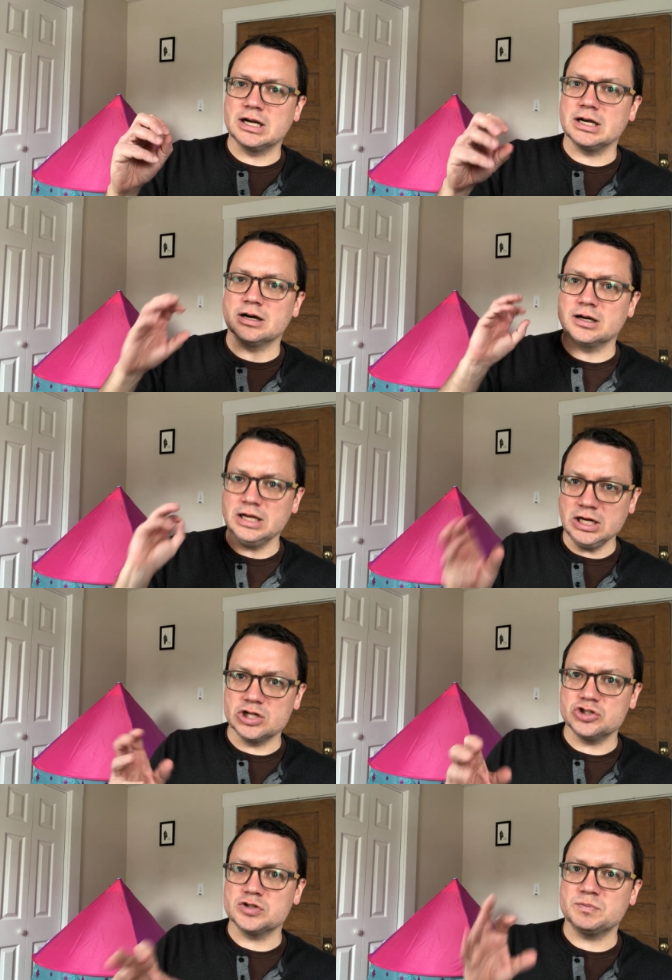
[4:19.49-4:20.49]
clear
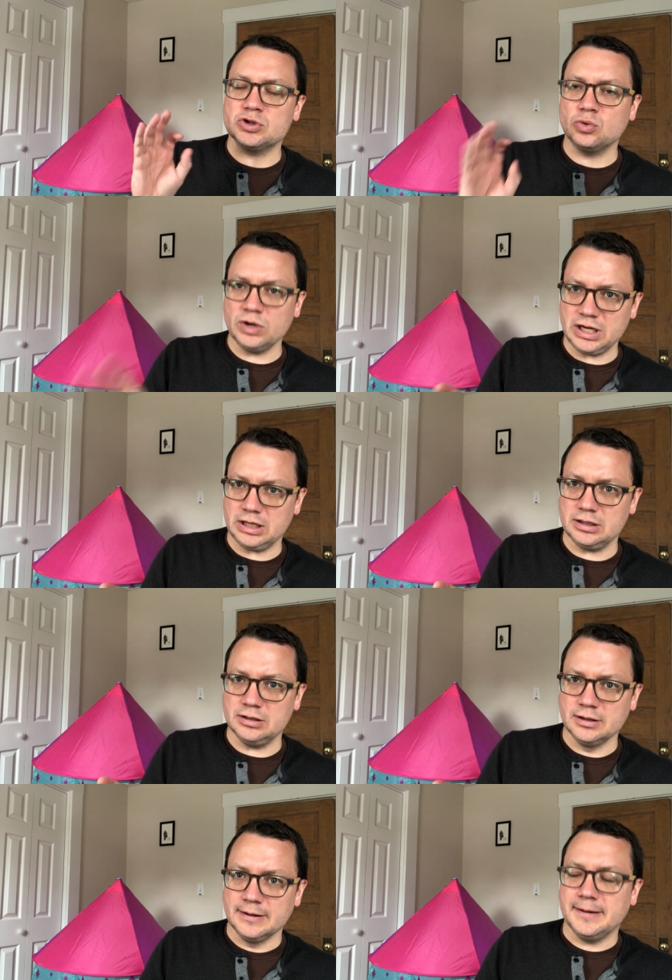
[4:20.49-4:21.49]
linkages
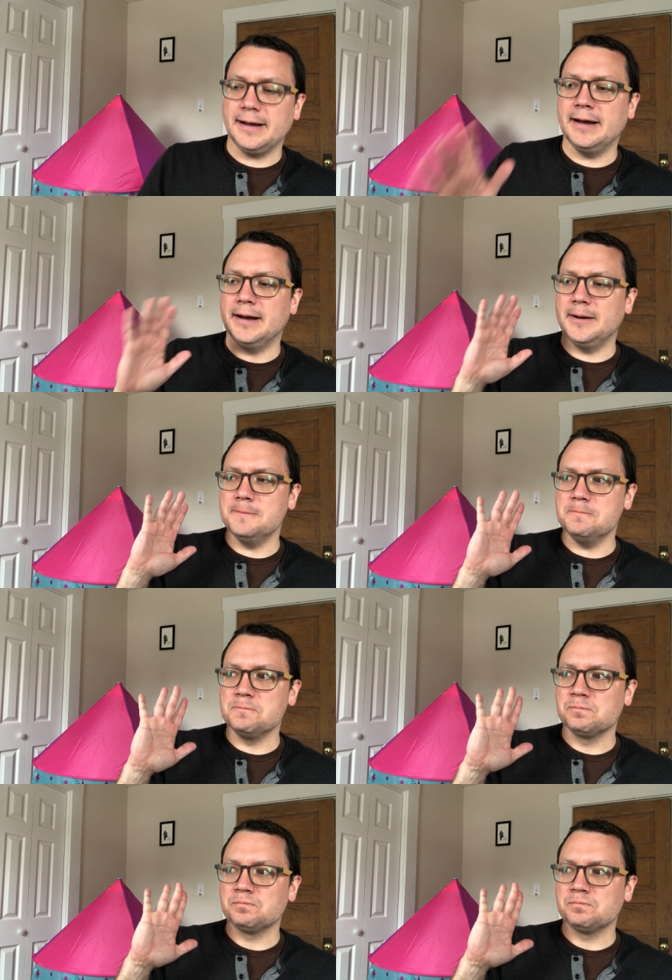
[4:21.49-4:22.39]
between um,